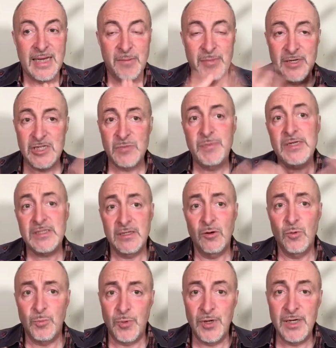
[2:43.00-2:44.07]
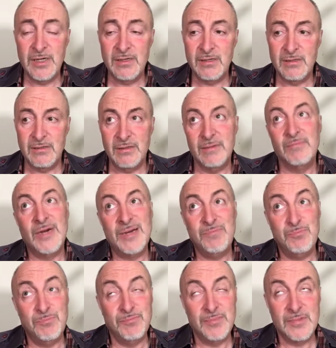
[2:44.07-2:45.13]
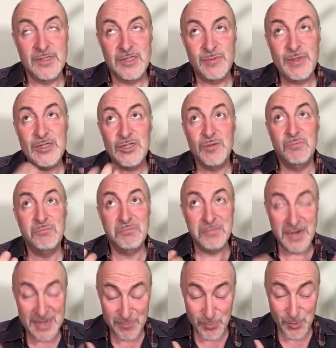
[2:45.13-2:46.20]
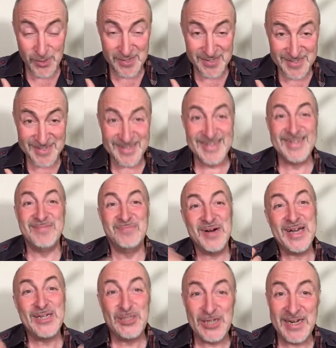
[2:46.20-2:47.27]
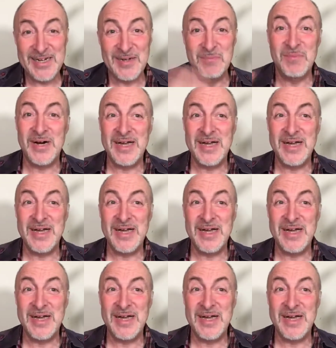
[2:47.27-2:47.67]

but it speaks to the whole point. It speaks to my point, my agenda,